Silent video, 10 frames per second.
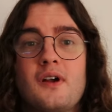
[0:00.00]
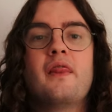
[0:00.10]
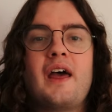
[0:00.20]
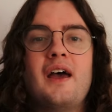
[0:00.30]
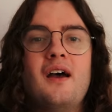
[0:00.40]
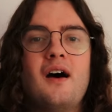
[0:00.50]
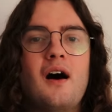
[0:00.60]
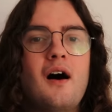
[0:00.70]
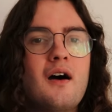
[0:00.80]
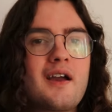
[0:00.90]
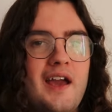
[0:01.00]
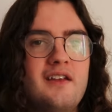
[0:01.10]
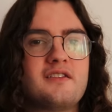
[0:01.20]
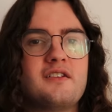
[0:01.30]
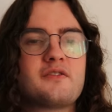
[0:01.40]
There are
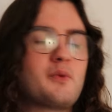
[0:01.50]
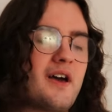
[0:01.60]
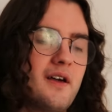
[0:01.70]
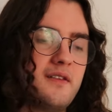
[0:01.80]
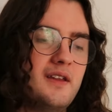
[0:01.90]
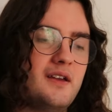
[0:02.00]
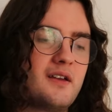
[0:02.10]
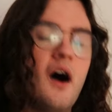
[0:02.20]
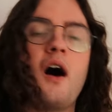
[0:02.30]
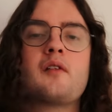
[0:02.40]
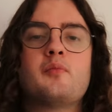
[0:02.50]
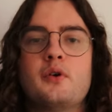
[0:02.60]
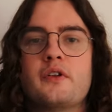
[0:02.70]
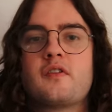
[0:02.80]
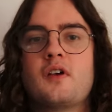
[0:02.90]
cases where the card
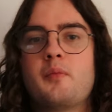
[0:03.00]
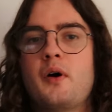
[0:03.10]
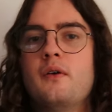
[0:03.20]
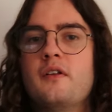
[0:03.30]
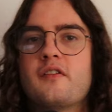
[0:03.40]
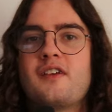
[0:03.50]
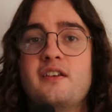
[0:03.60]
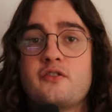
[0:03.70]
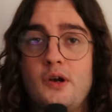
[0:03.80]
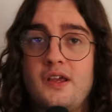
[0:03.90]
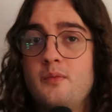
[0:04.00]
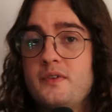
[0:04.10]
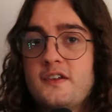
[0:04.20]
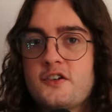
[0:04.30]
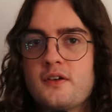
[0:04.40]
puts opponents in tricky
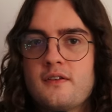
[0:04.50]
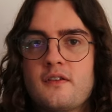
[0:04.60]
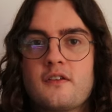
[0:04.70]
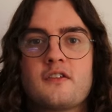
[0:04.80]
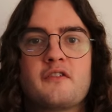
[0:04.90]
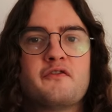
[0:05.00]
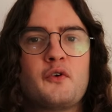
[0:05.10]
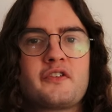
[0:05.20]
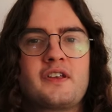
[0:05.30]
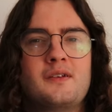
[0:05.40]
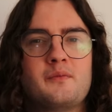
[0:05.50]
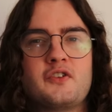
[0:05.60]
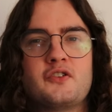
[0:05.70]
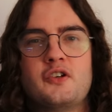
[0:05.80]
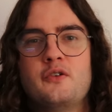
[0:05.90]
positions, forcing them
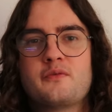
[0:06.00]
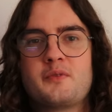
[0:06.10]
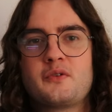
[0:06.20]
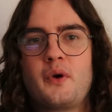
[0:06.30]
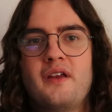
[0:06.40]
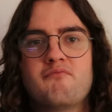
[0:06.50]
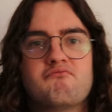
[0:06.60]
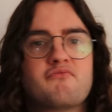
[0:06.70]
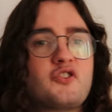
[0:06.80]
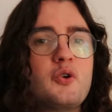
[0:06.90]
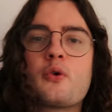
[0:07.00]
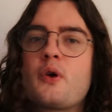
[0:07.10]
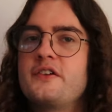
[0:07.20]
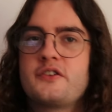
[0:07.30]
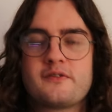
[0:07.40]
to choose between 2
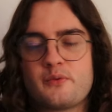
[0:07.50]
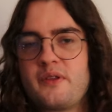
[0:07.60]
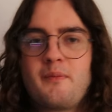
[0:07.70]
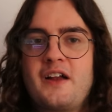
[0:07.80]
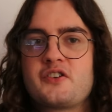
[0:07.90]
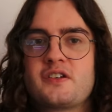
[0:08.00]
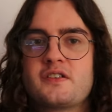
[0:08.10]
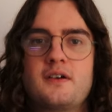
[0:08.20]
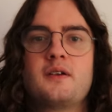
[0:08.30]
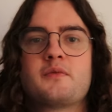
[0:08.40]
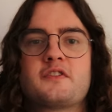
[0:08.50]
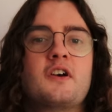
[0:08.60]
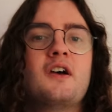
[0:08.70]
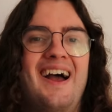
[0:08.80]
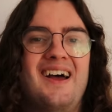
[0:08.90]
creatures with matching types
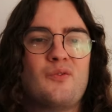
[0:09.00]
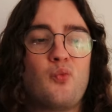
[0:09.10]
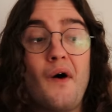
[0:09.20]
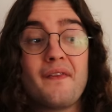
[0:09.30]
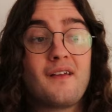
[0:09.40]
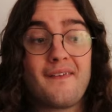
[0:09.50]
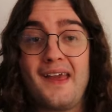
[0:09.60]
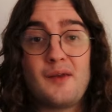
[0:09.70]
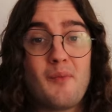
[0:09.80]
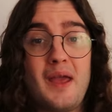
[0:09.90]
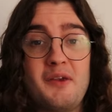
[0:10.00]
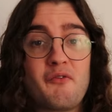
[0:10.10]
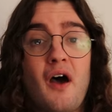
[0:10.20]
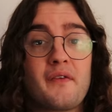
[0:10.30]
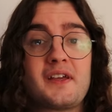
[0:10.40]
and one that they'd maybe
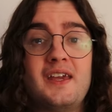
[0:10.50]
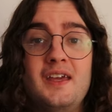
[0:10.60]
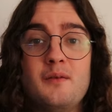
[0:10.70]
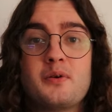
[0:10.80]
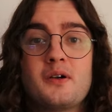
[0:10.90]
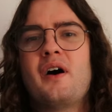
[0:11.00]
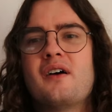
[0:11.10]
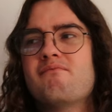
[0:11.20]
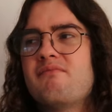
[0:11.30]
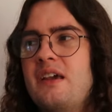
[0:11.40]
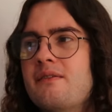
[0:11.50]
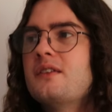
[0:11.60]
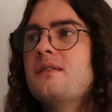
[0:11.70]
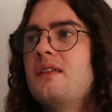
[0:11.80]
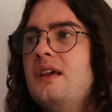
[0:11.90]
rather keep. But
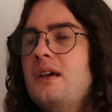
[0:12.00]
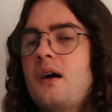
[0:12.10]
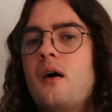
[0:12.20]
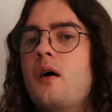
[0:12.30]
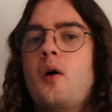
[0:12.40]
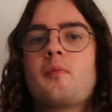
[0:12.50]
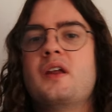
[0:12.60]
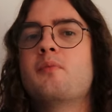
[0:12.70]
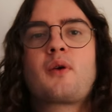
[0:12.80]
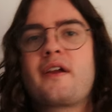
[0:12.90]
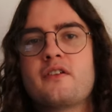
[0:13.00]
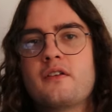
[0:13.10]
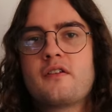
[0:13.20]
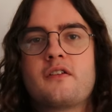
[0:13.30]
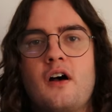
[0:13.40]
given the
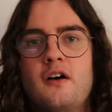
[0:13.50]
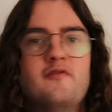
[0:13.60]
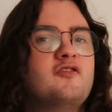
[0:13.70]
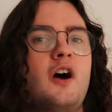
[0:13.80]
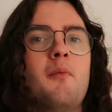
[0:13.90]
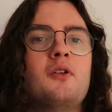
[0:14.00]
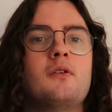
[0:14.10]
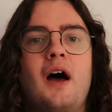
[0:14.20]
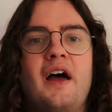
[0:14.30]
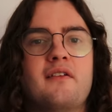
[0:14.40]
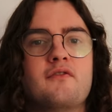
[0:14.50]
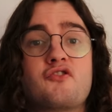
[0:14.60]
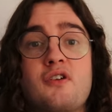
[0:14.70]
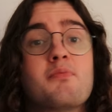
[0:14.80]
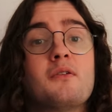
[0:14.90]
omnipresence of double and
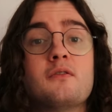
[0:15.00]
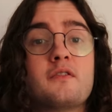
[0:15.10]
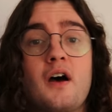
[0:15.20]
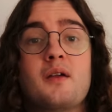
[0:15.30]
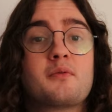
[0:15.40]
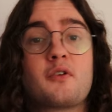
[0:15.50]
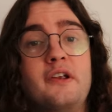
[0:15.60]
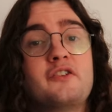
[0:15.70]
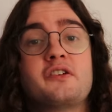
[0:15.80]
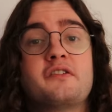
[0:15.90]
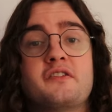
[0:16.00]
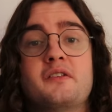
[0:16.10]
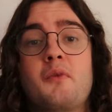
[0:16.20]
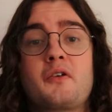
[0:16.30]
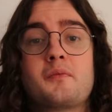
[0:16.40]
triple type creatures
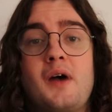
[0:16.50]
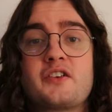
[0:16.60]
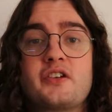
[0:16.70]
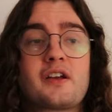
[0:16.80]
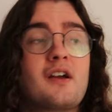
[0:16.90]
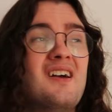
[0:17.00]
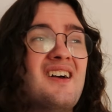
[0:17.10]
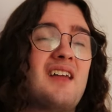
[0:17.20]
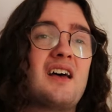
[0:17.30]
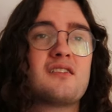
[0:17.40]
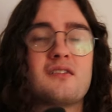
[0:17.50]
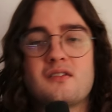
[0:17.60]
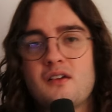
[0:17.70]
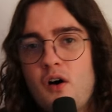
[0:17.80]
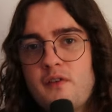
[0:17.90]
in modern Magic,
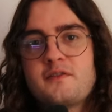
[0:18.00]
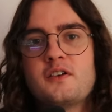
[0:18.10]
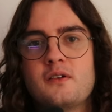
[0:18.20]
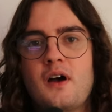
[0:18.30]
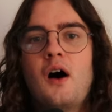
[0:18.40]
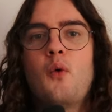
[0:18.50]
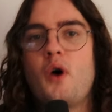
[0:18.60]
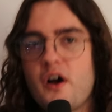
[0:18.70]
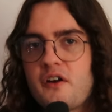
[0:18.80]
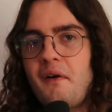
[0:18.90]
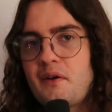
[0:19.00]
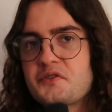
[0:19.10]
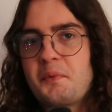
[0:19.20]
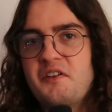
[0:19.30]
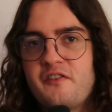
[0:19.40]
there's often a workaround
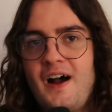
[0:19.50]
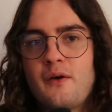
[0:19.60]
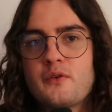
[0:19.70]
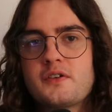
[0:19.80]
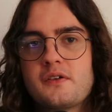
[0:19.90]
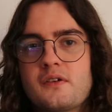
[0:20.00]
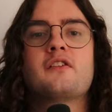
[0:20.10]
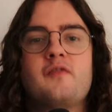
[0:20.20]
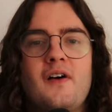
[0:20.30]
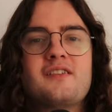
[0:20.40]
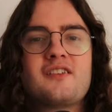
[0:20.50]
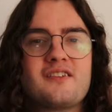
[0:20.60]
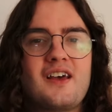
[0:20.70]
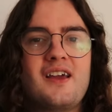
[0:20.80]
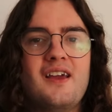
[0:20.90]
to be found. Suffice to
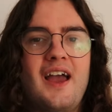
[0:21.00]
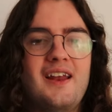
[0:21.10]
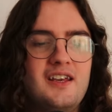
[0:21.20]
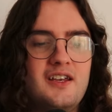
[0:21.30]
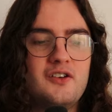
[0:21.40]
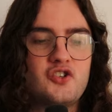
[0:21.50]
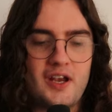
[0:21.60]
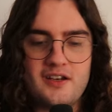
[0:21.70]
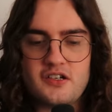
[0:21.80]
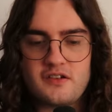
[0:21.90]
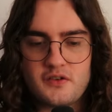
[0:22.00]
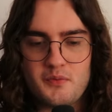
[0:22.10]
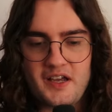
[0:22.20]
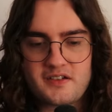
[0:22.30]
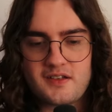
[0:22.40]
say, any changes you
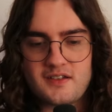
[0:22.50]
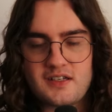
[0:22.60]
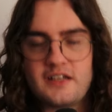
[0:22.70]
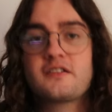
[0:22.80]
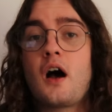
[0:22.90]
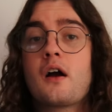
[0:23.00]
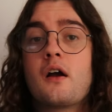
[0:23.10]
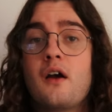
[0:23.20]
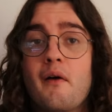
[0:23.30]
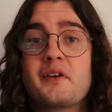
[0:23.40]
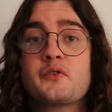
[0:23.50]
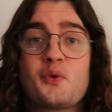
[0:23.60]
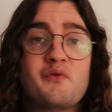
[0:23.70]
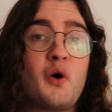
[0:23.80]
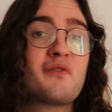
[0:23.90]
make to this list are going
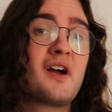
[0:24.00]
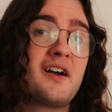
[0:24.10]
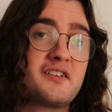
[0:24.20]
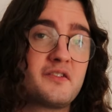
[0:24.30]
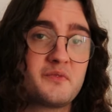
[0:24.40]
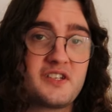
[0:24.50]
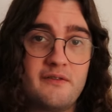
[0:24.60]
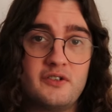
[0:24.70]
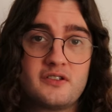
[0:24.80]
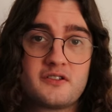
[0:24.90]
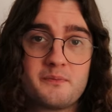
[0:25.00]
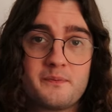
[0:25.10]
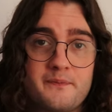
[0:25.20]
to involve cutting some slivers.